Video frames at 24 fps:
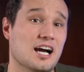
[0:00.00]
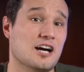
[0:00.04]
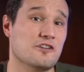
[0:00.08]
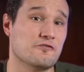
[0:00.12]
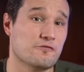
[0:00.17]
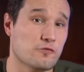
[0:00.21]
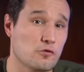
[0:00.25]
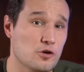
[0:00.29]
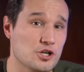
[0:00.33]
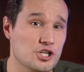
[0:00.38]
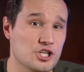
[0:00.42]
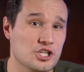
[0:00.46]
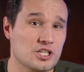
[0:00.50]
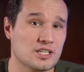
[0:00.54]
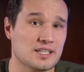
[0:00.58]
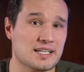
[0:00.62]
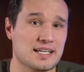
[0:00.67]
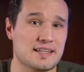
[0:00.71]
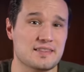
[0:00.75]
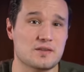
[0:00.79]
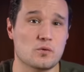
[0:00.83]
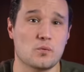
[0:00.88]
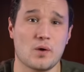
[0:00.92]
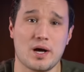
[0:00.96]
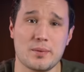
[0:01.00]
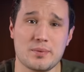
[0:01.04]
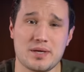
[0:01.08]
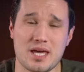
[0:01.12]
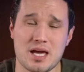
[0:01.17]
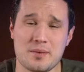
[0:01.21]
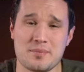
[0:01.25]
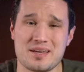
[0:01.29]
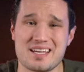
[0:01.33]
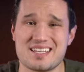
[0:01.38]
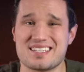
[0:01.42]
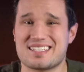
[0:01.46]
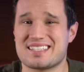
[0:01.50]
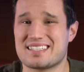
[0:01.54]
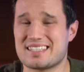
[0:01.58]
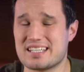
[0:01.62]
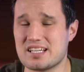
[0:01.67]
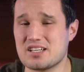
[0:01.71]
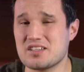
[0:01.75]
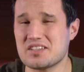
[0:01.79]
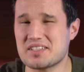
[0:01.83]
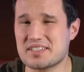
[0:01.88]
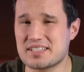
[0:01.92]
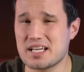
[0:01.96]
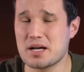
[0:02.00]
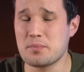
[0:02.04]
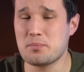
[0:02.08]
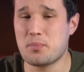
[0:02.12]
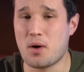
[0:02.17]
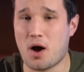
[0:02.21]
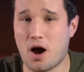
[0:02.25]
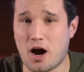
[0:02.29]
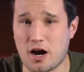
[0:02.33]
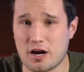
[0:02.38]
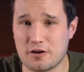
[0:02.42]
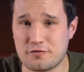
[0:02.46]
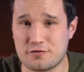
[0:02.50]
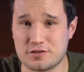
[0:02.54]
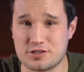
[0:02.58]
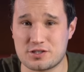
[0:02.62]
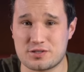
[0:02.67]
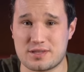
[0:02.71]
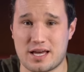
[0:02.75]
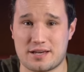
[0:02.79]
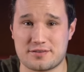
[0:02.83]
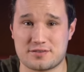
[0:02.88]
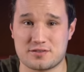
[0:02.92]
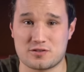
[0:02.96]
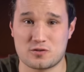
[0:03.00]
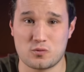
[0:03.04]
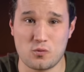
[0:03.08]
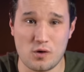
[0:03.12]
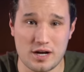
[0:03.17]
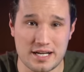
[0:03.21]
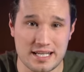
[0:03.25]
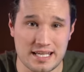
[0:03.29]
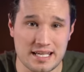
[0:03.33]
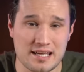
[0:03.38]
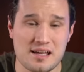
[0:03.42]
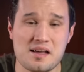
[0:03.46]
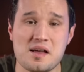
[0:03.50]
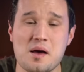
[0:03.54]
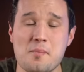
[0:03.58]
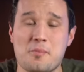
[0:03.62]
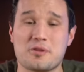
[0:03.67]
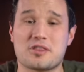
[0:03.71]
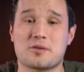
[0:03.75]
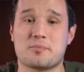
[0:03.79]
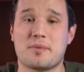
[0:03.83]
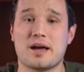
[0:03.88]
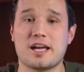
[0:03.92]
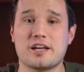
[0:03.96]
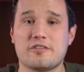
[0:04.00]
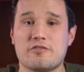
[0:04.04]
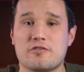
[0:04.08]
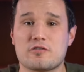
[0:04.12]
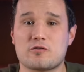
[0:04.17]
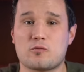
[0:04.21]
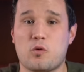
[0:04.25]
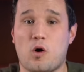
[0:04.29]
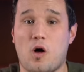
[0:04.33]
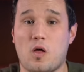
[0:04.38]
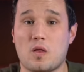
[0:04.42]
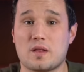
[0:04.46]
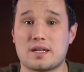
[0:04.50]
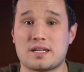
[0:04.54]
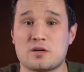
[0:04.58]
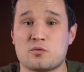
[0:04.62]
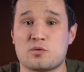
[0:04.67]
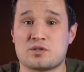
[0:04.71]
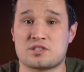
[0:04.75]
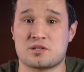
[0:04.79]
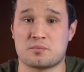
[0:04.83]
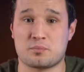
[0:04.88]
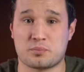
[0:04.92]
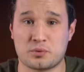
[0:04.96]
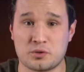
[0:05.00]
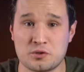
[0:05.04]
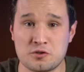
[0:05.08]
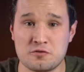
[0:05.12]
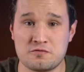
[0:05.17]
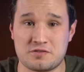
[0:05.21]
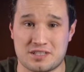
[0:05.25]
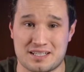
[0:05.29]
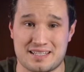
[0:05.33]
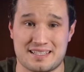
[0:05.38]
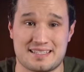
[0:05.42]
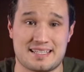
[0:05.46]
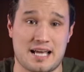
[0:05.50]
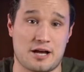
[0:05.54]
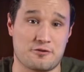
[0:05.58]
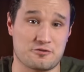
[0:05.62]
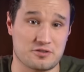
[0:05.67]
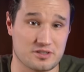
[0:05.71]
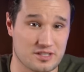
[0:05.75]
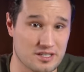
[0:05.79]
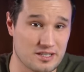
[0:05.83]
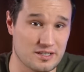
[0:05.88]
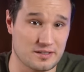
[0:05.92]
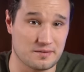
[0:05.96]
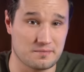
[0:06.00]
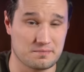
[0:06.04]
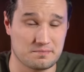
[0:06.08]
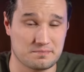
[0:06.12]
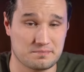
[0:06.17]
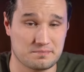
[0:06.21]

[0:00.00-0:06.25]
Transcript: Unfortunately, the webcam is still subpar for two thousand twenty, but the microphone quality was improved and sounds good.